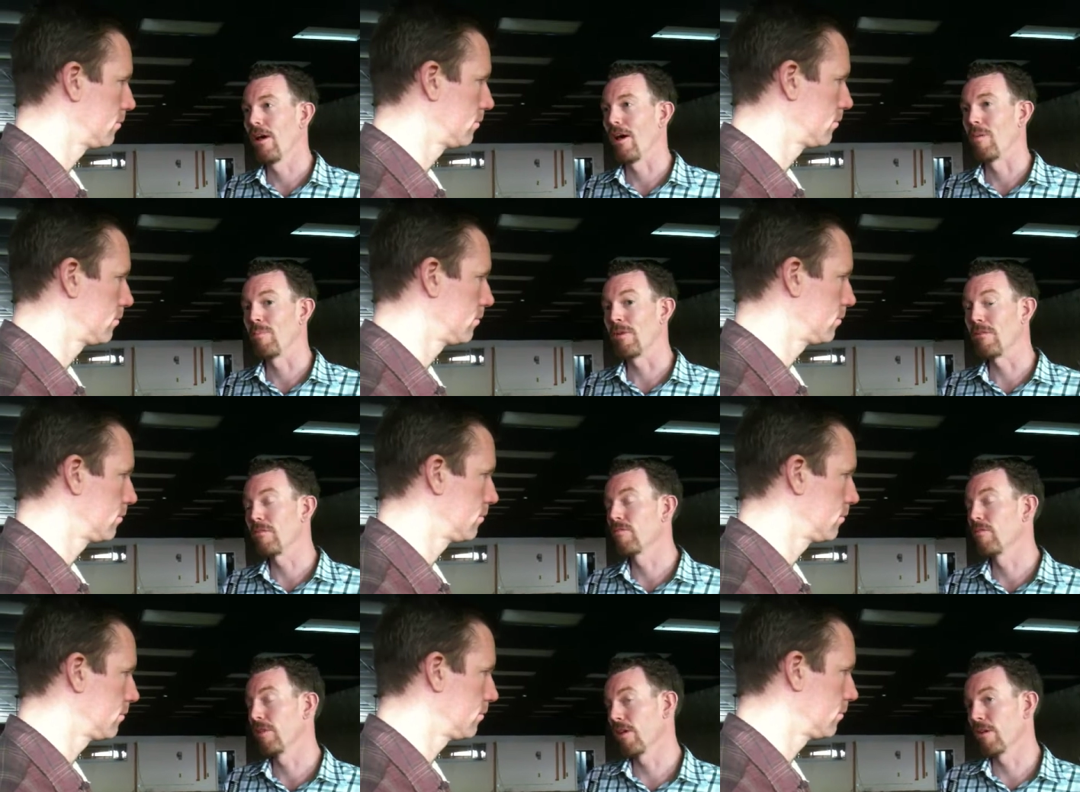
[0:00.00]
Speaker 1: uh, be
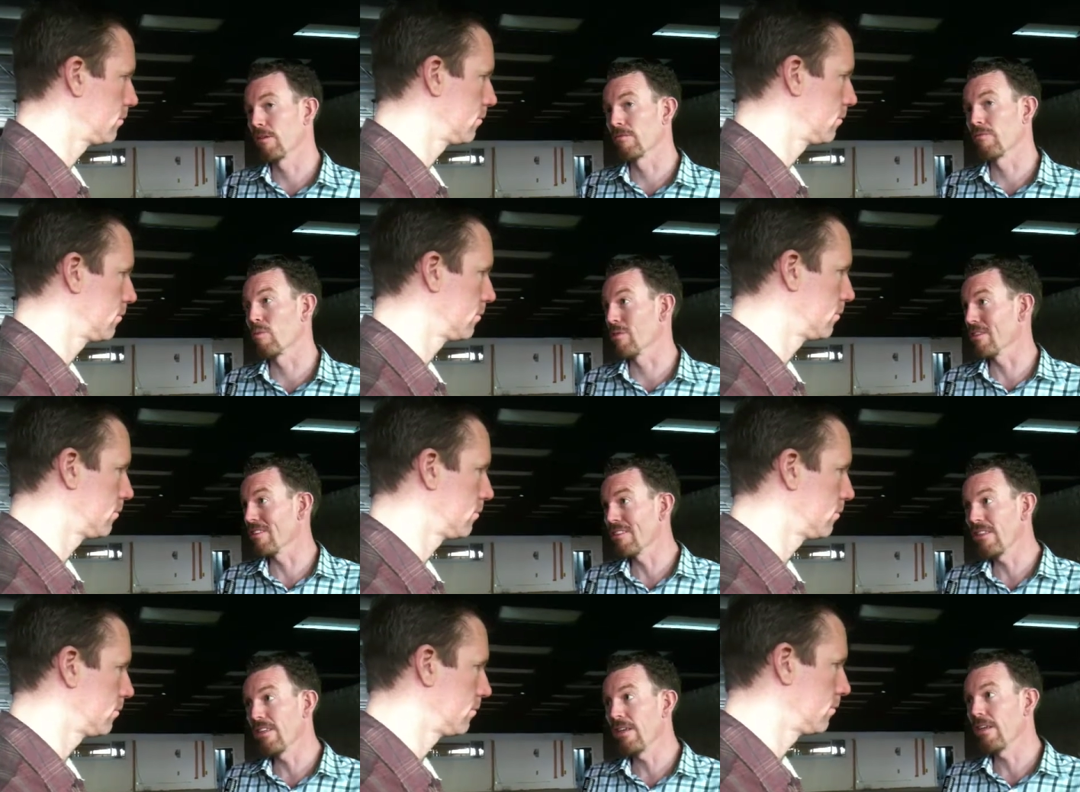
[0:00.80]
here for
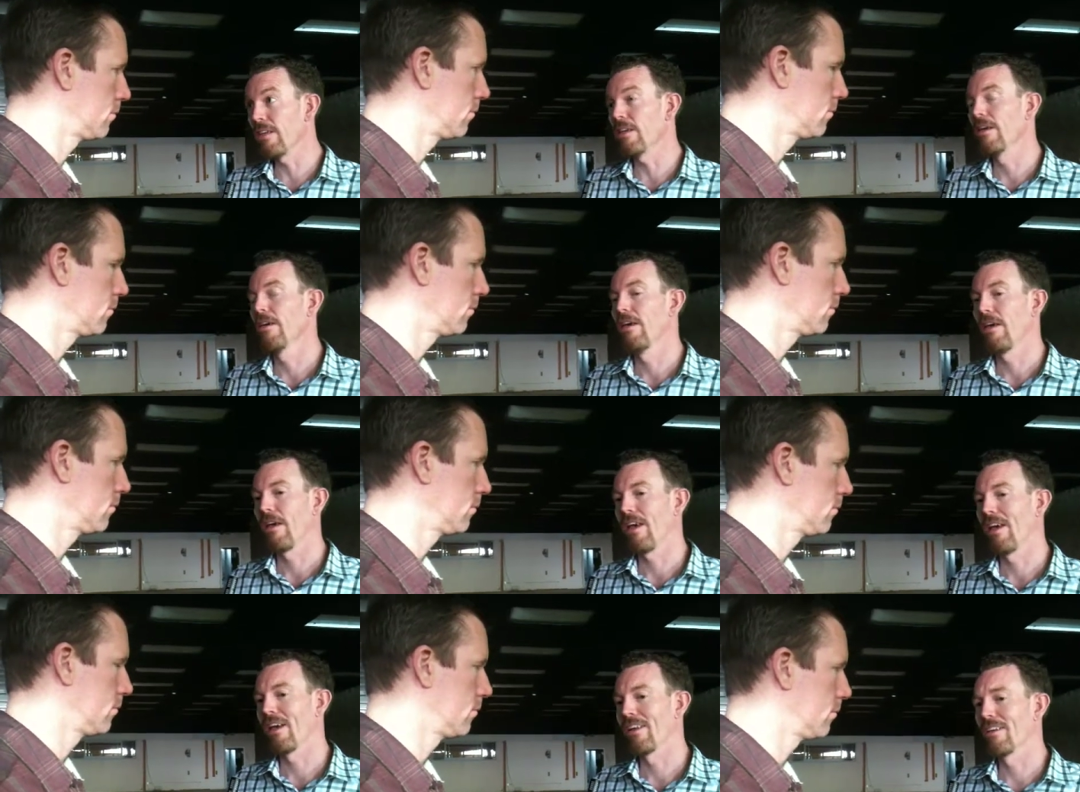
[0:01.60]
the city,
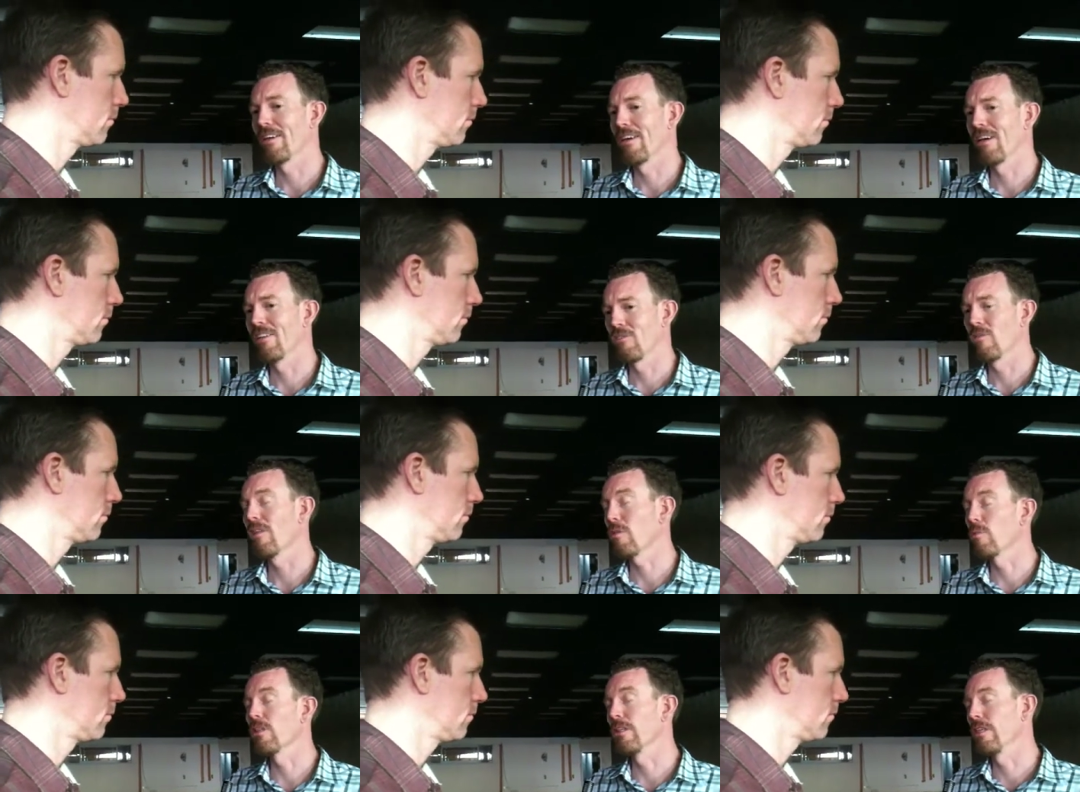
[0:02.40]
and, uh, and
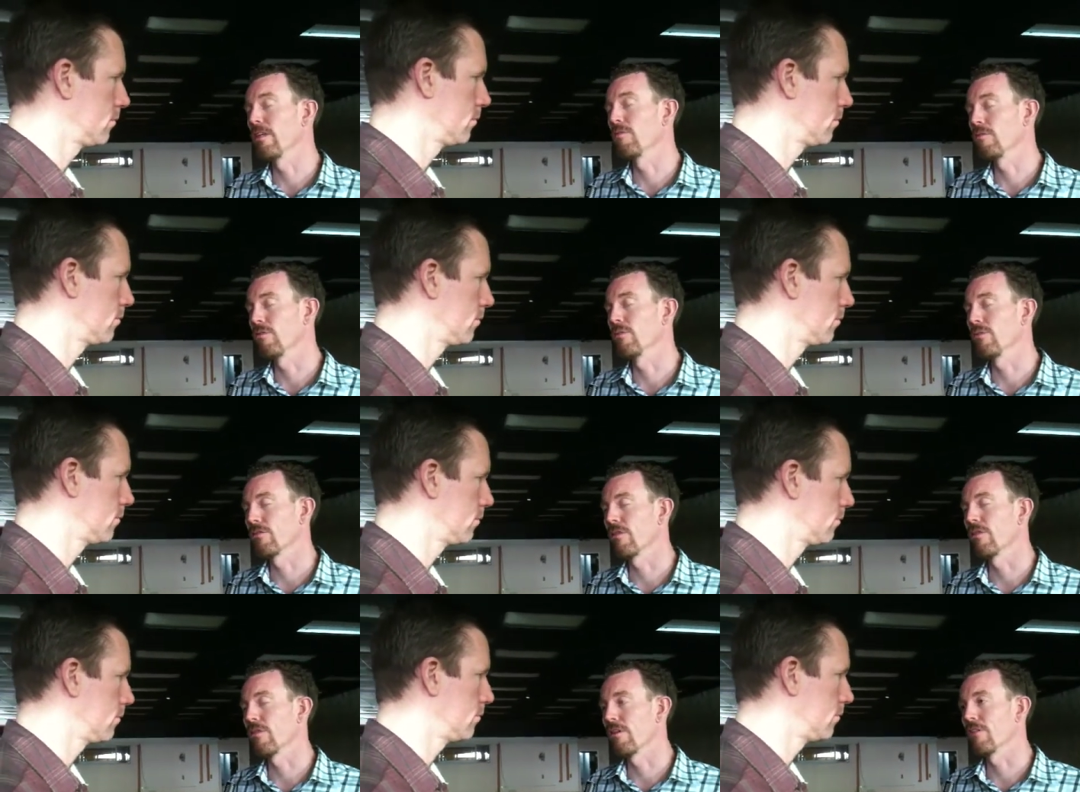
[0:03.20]
so that really did
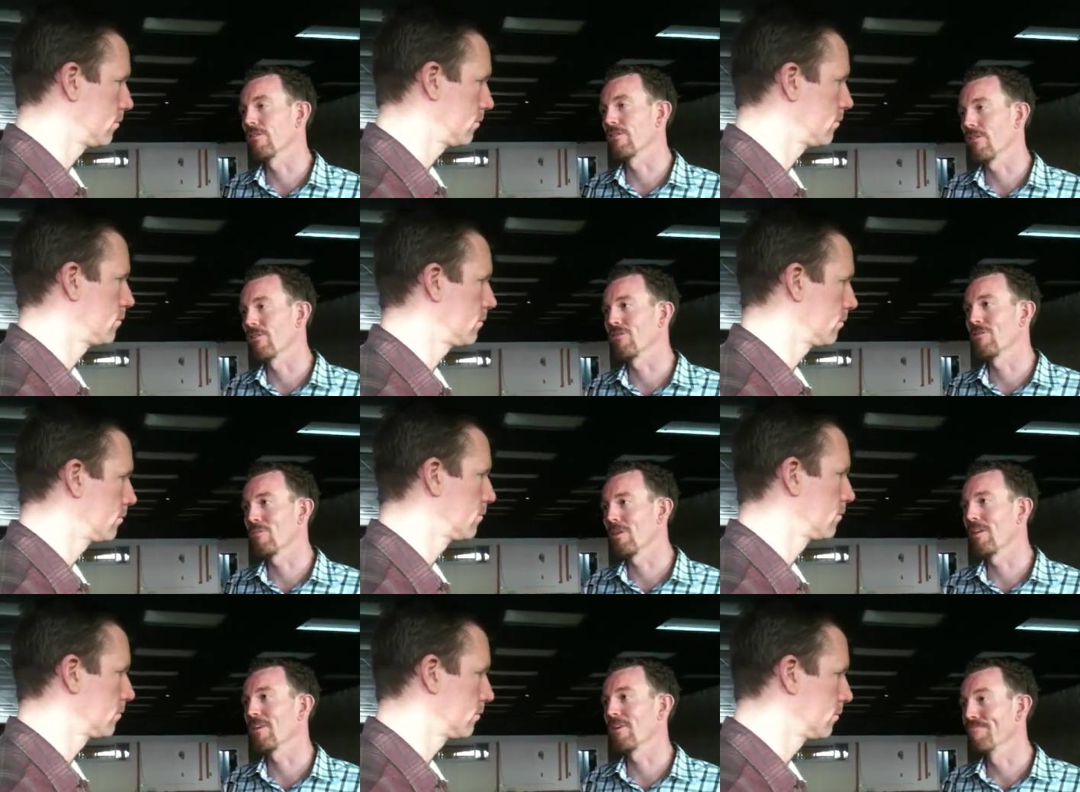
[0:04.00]
influence our, our decision
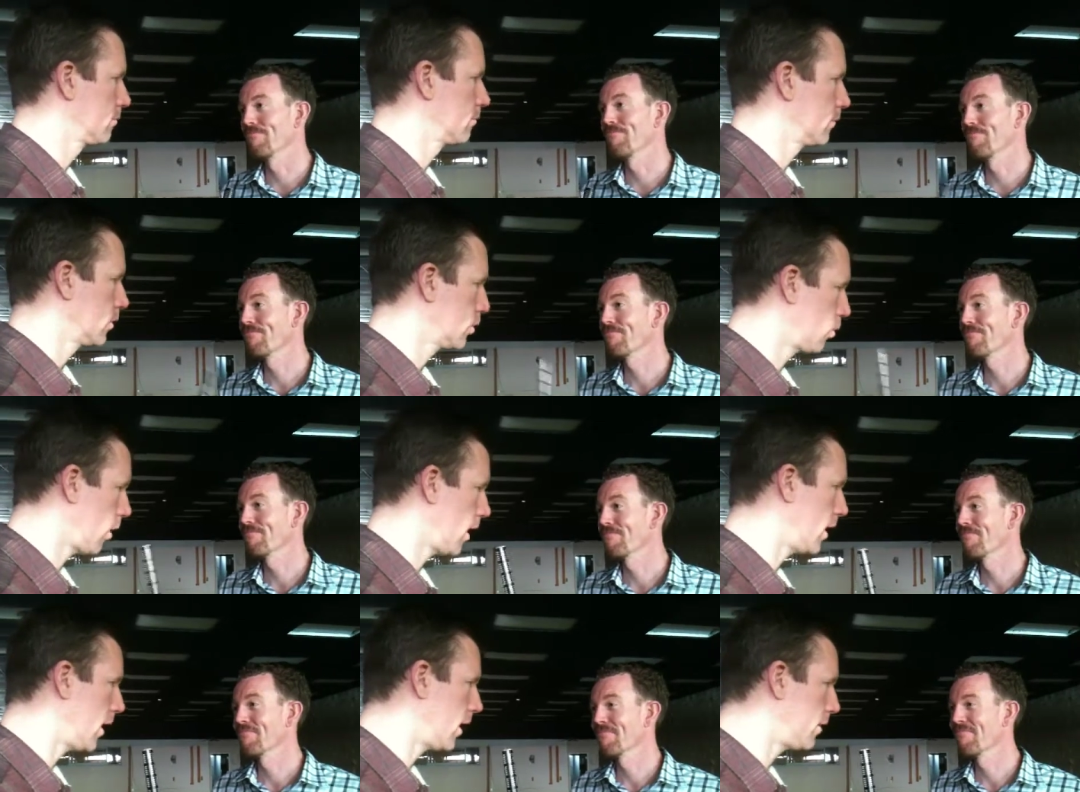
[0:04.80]
to be here.
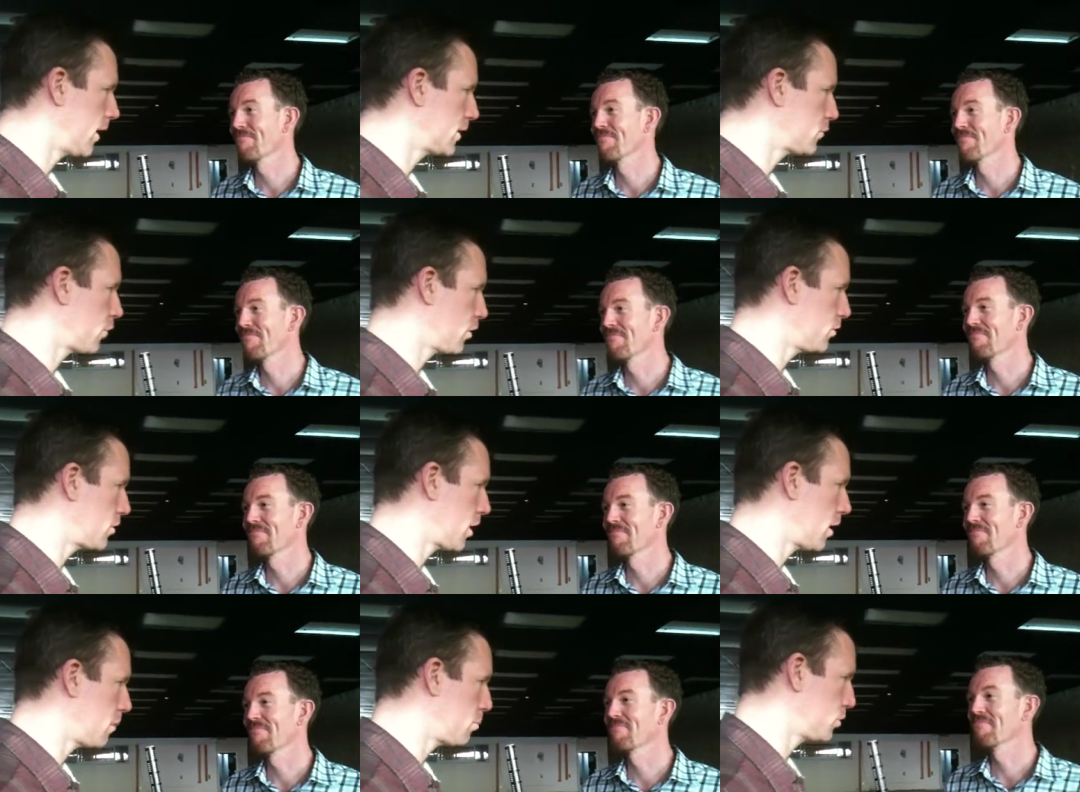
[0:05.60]
Speaker 2: Great. Hey, thanks for your
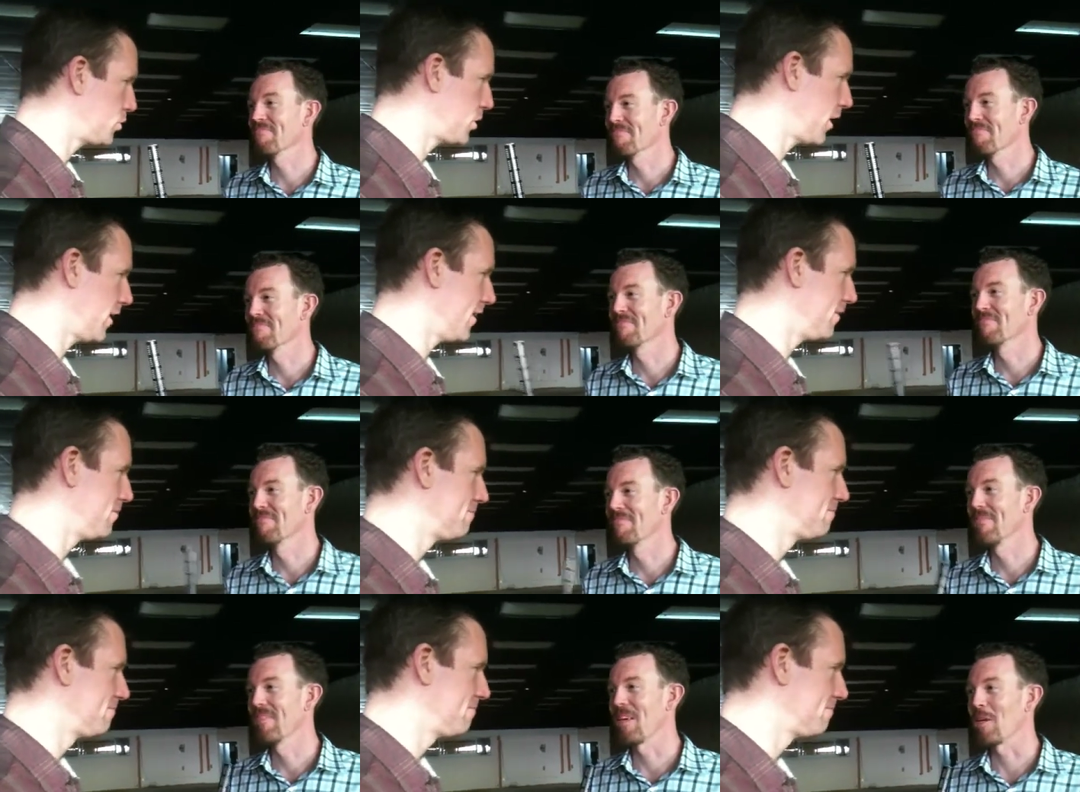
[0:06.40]
time. Appreciate
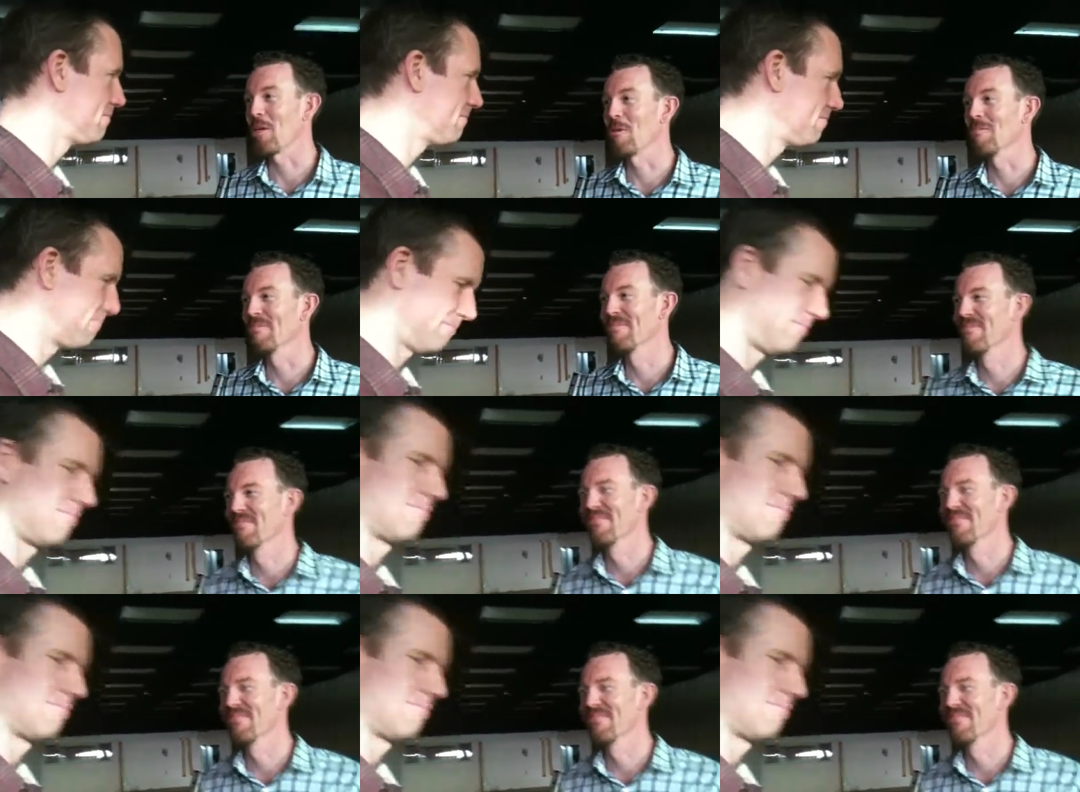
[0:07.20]
it. Thank you.